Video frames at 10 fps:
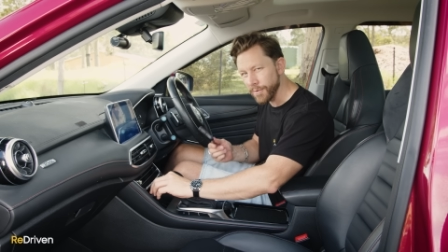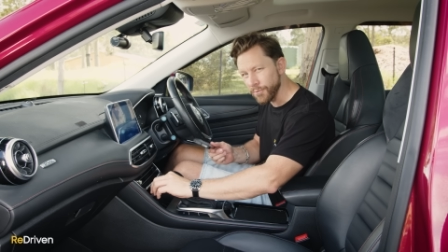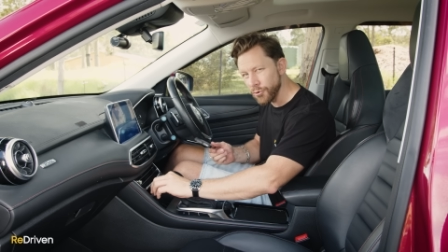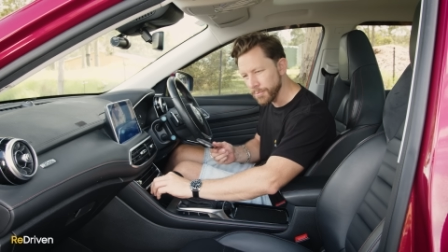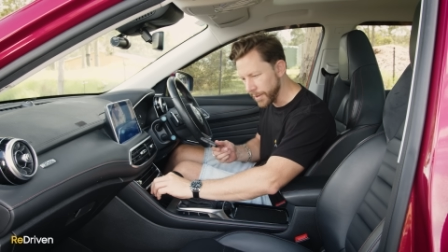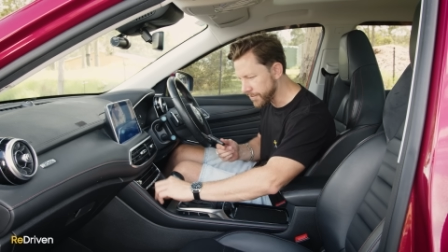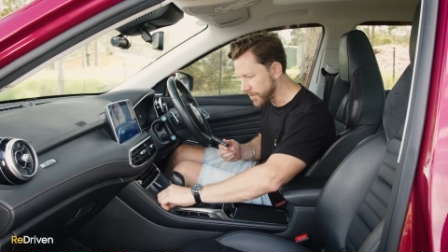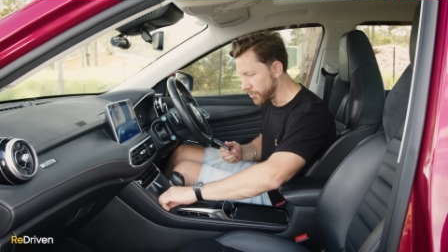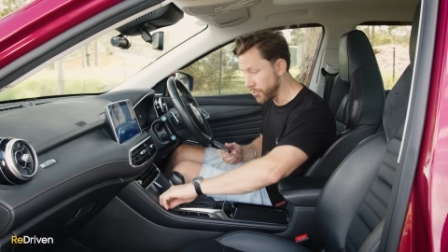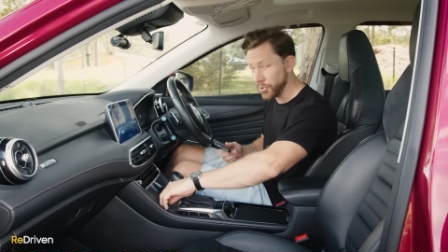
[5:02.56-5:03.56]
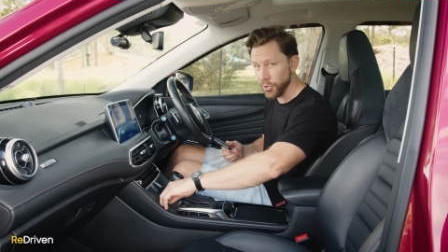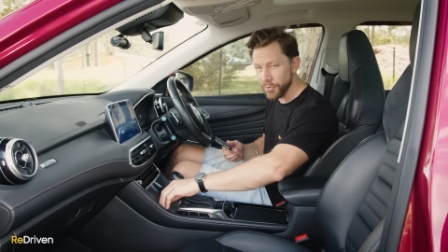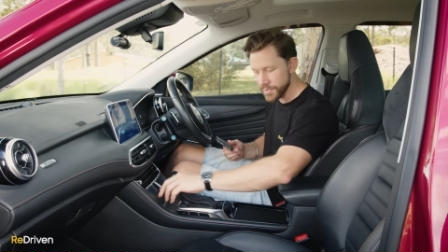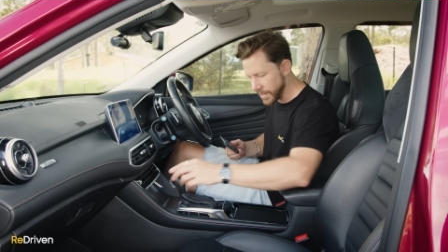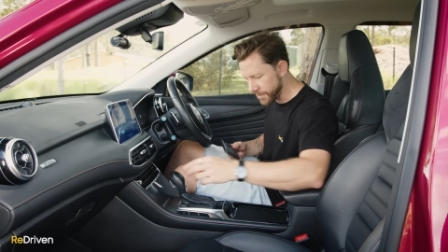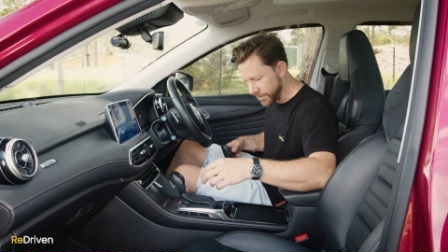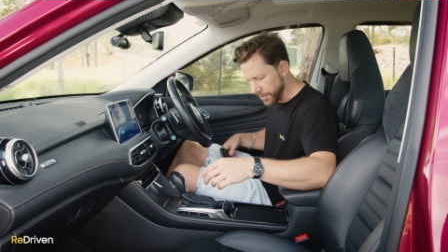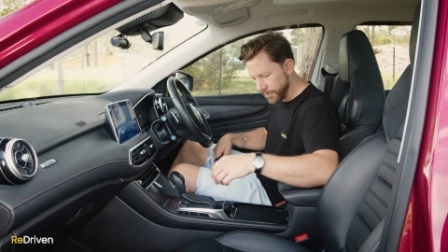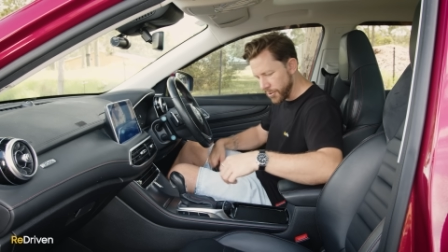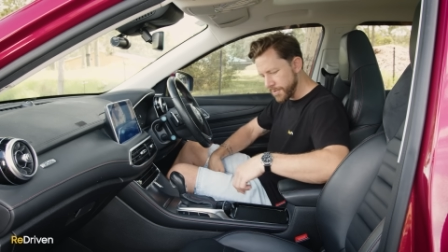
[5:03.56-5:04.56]
of room left to close that for
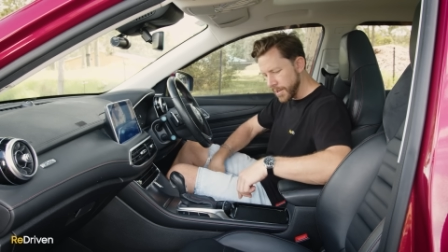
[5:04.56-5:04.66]
your phone.